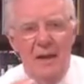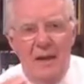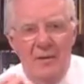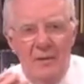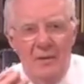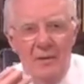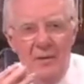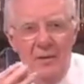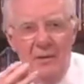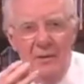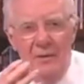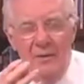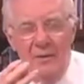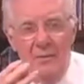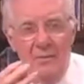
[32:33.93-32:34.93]
Now,
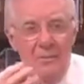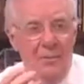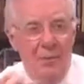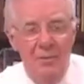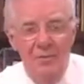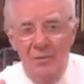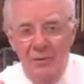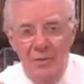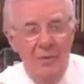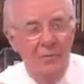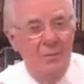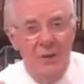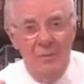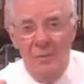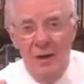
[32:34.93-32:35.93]
both of
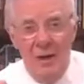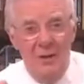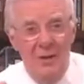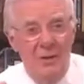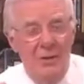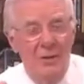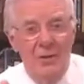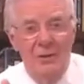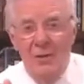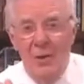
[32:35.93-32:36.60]
them did better